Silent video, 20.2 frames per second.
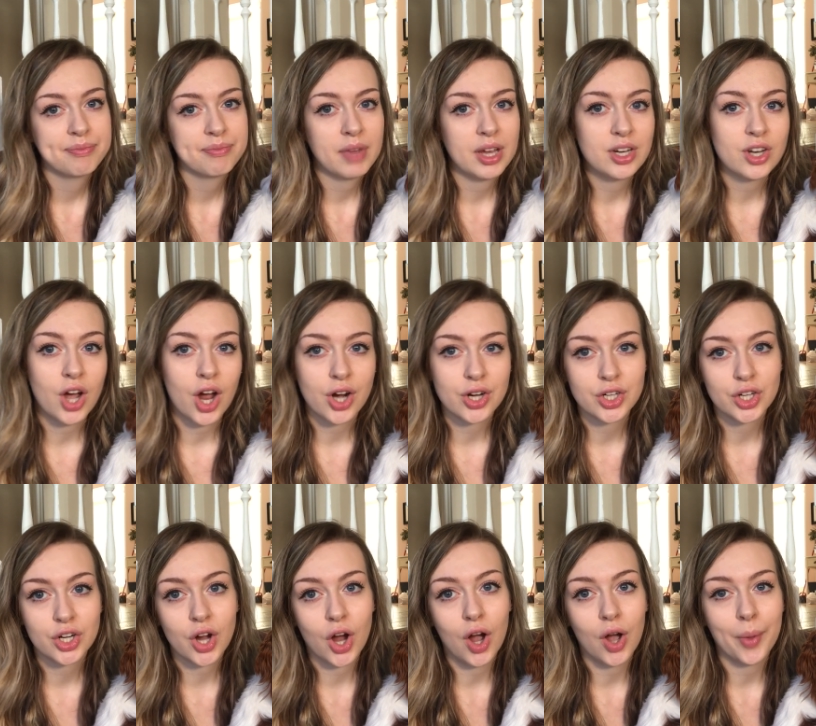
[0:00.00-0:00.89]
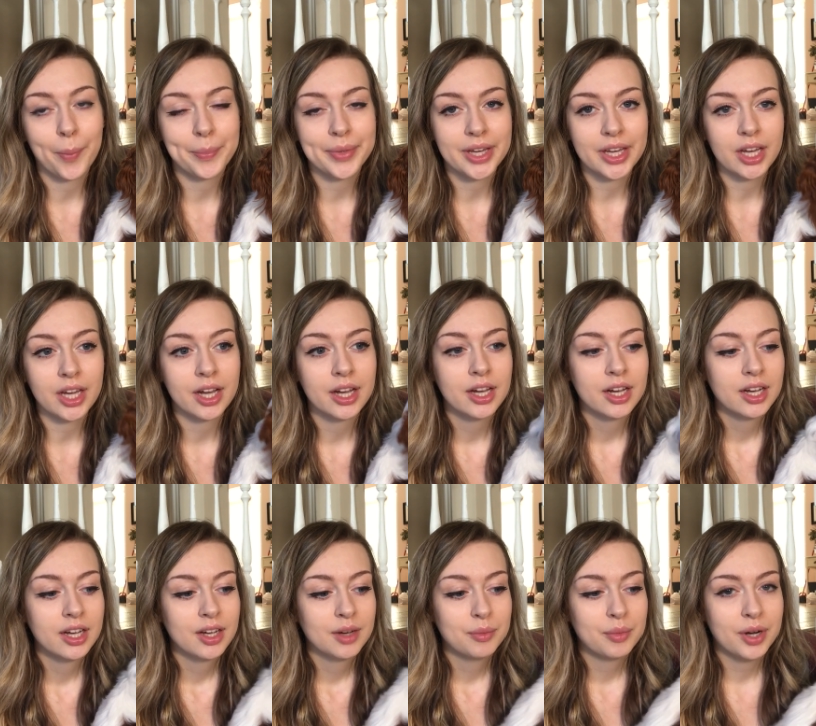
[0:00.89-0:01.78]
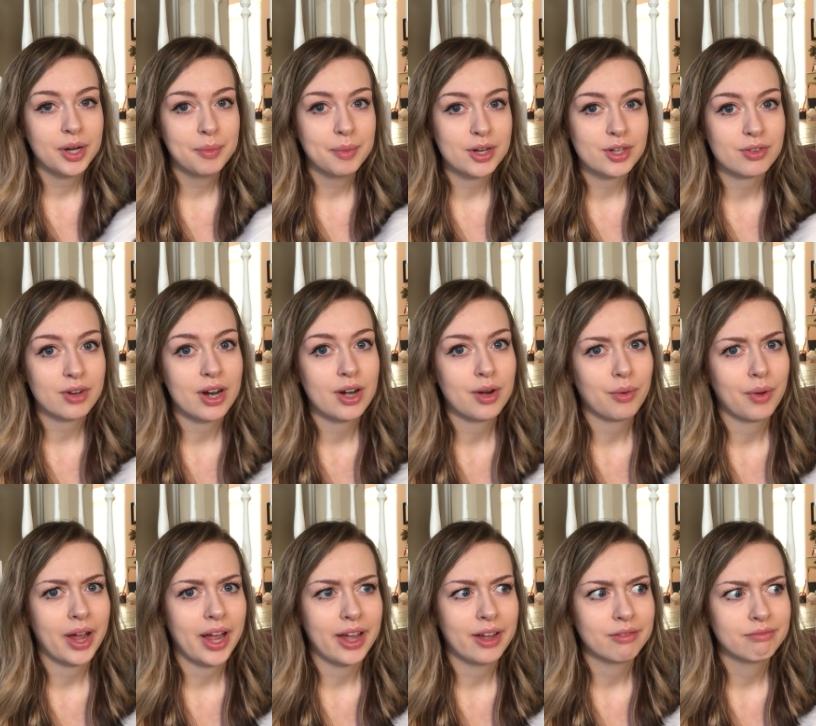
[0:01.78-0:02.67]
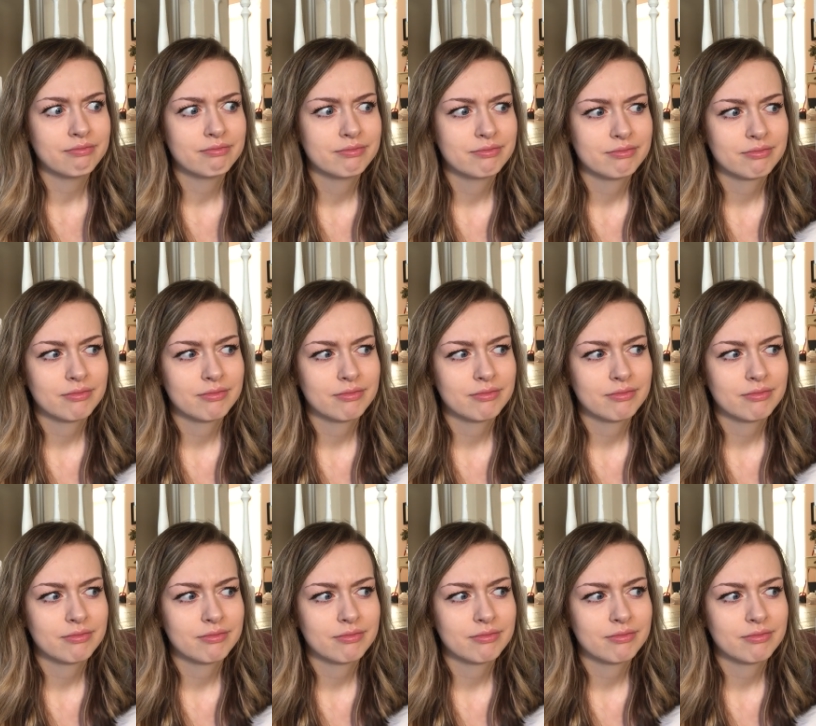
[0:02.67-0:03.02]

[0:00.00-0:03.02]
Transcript: my doctor called me pretty much right away